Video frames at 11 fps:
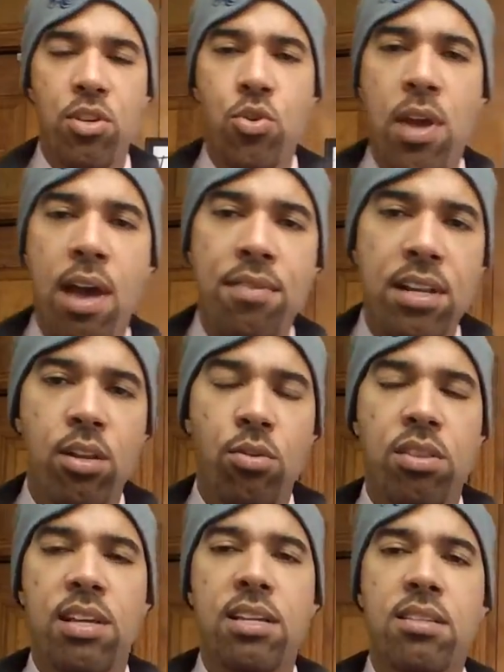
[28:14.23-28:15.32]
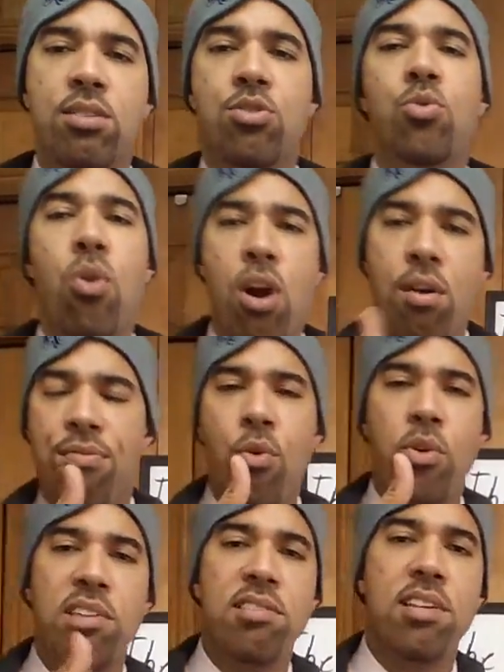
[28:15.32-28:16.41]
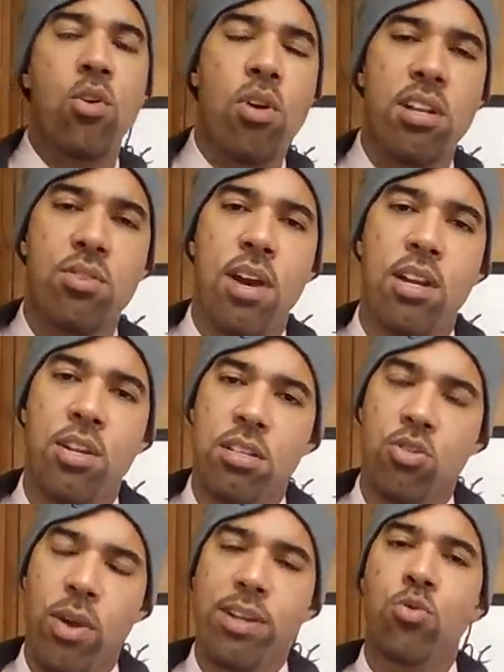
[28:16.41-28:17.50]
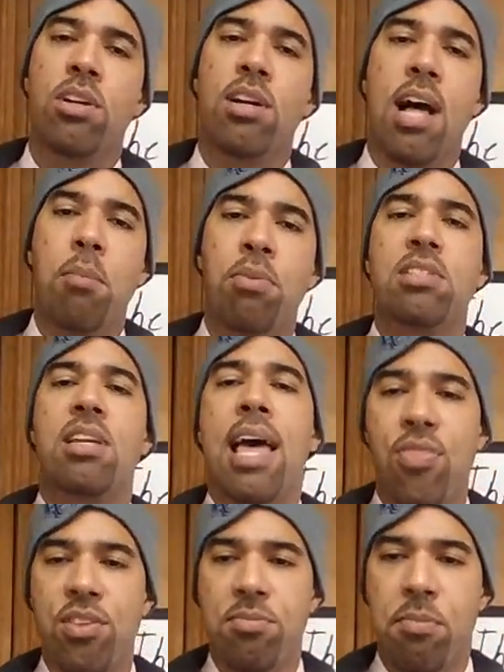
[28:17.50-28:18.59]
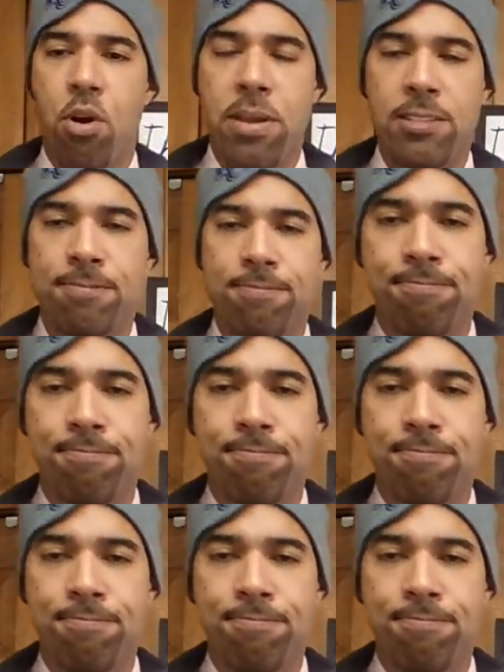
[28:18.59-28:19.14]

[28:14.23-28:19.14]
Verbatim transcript: up? do you have any little things that you are focusing on trying to trying to accomplish at this moment